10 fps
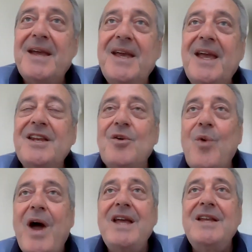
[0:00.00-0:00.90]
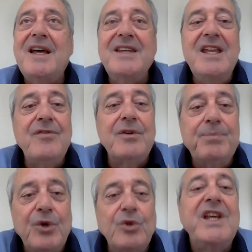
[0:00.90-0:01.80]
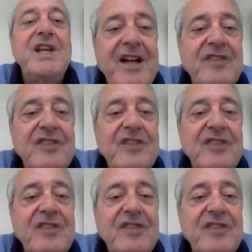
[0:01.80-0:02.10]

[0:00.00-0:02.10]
In a way that even beauty